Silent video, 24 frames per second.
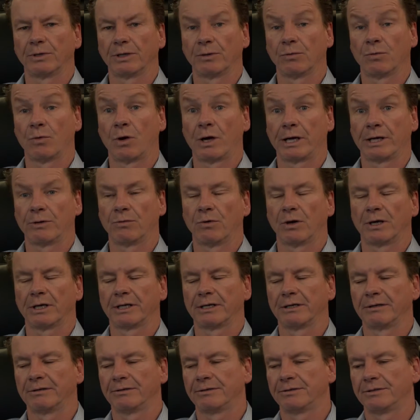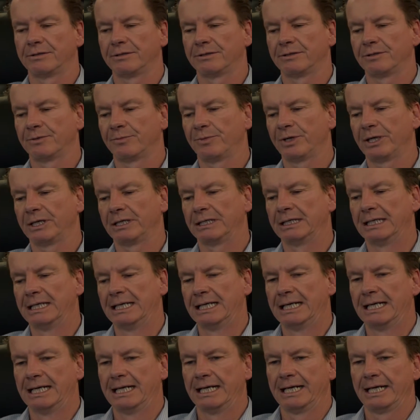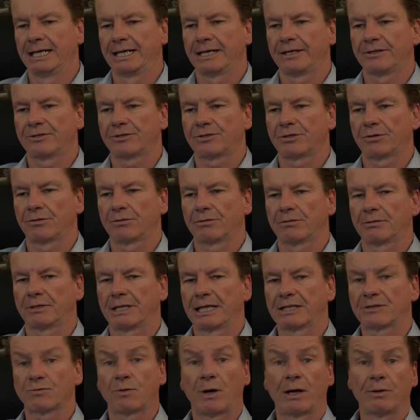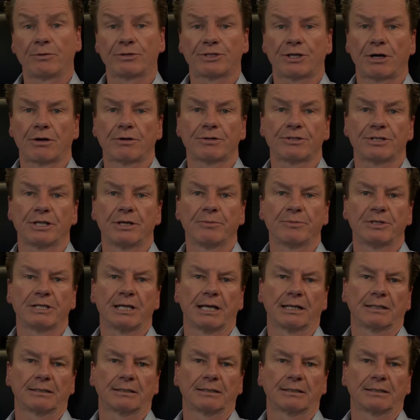what he wanted it to be. And so that's why we started Cinematech.